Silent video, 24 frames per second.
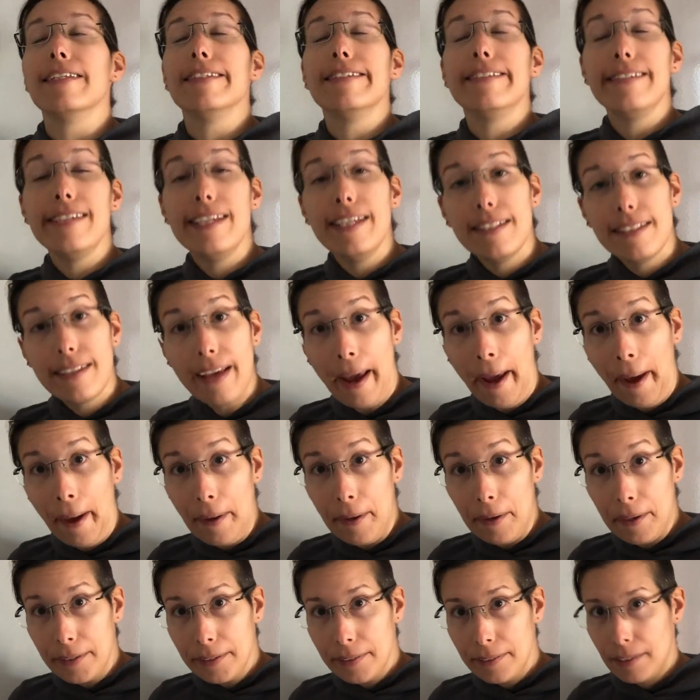
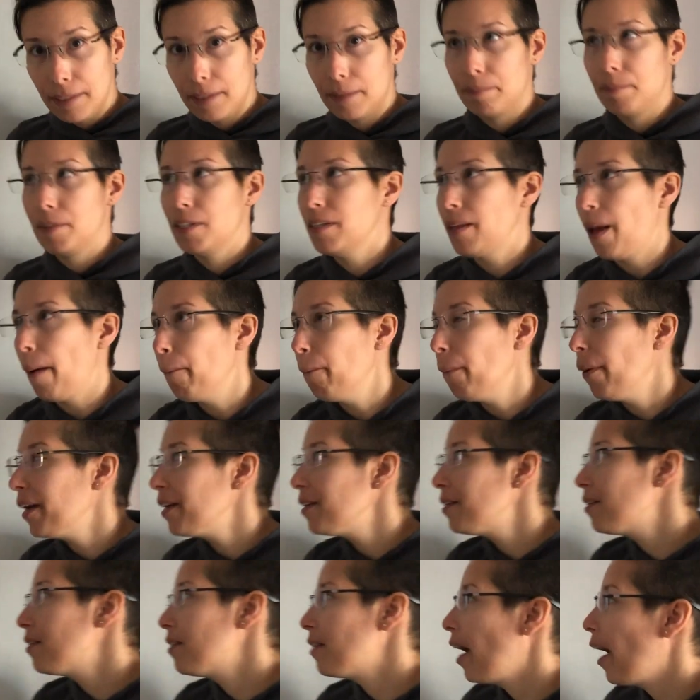detailed,
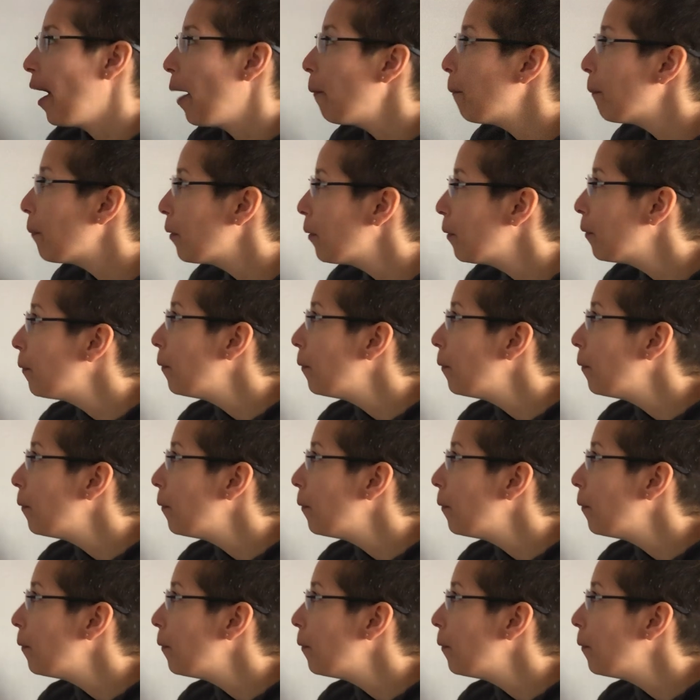step-by-step